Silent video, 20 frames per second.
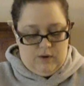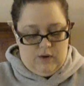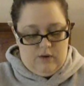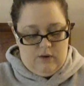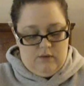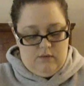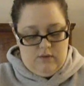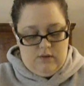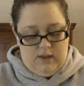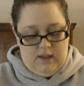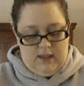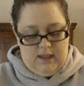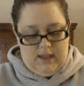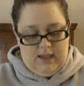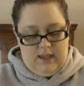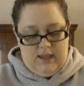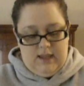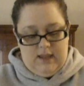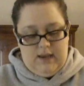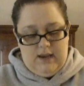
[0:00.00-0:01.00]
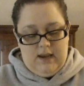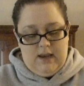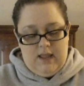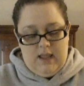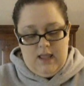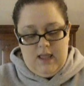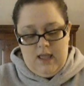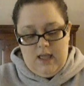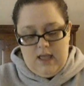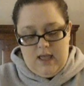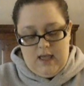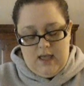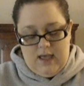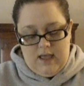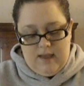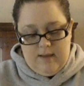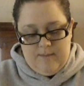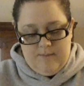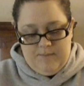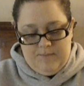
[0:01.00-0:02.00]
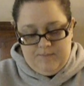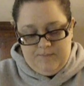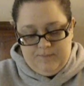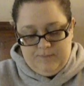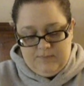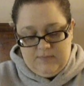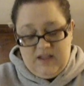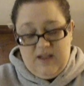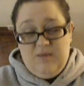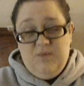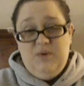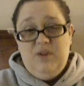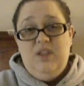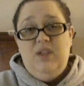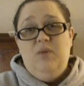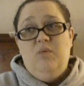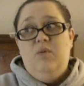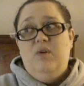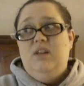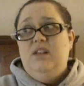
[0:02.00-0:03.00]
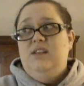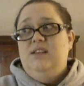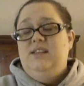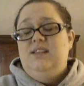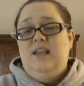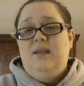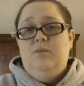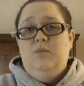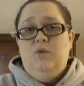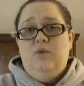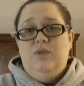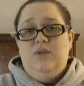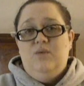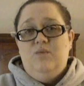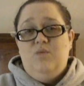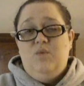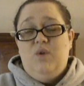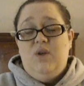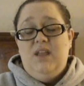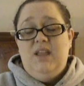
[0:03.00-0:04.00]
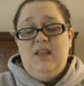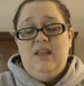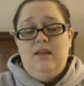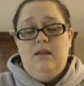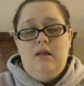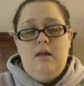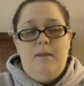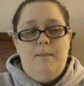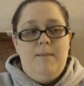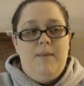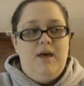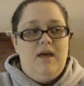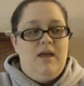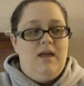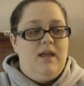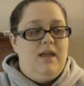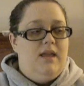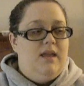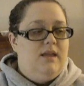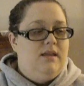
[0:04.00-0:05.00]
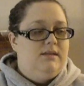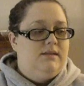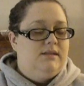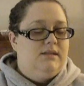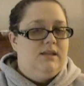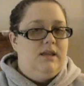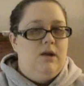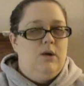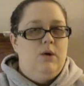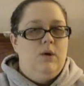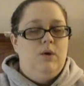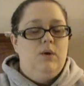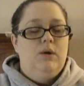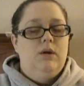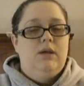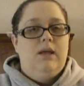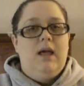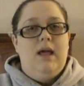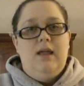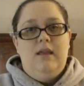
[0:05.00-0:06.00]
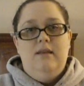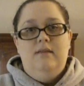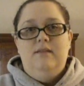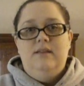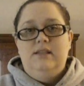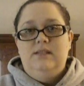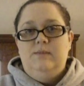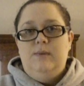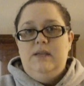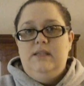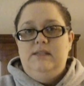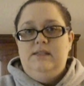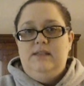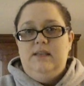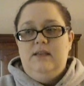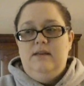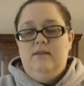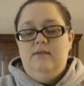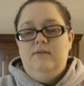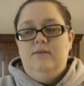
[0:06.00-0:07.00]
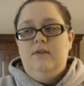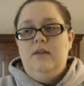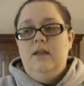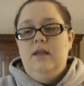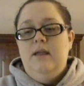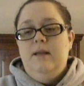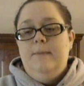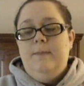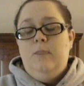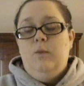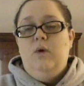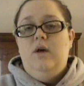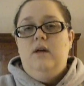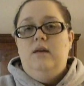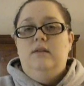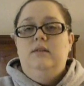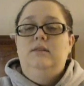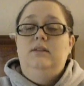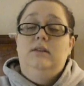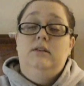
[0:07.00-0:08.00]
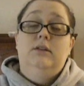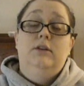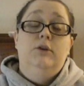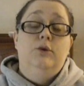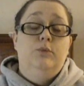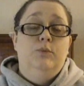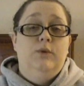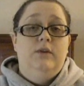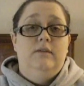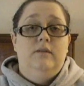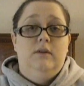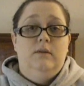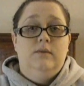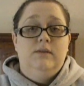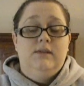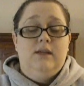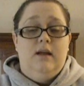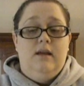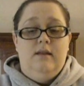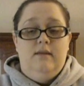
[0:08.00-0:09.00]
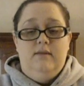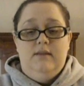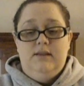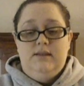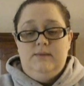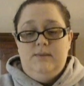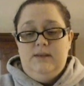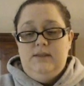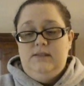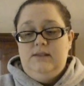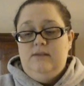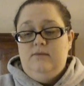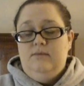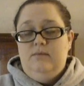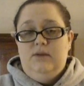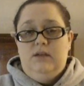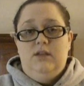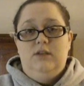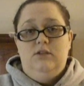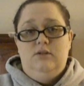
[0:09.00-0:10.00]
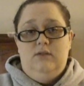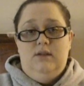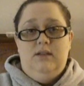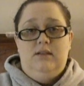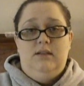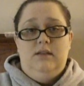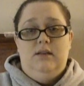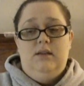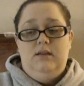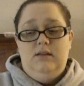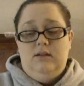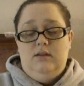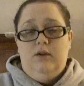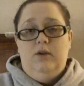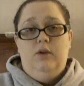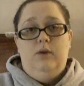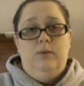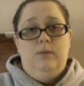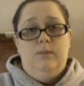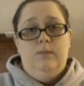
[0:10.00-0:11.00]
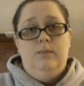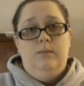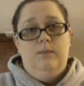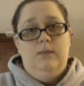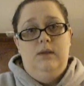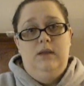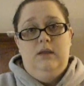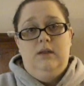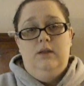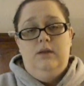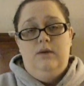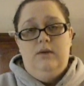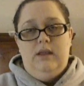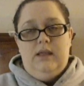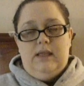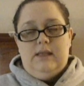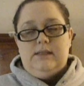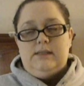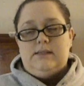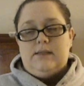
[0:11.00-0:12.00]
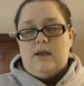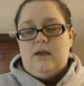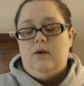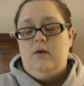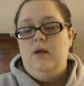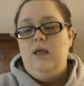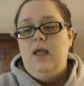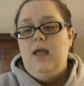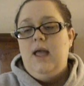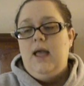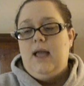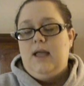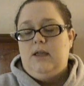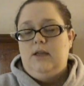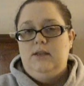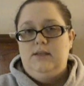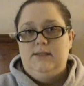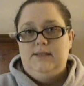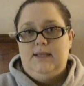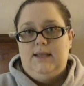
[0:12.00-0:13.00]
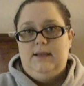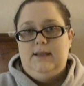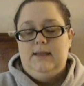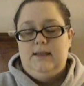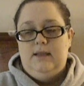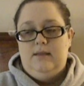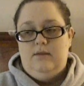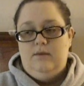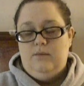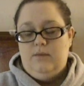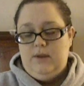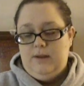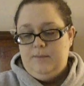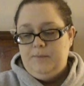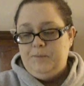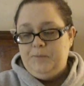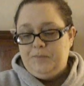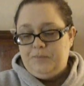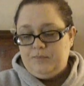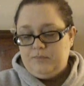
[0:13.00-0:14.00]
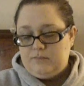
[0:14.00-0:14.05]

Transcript: Boro, and I really wanted to take more than one, but they're kind of expensive. Well, the loom weaving was kind of expensive because you get the loom included, so I couldn't take another one.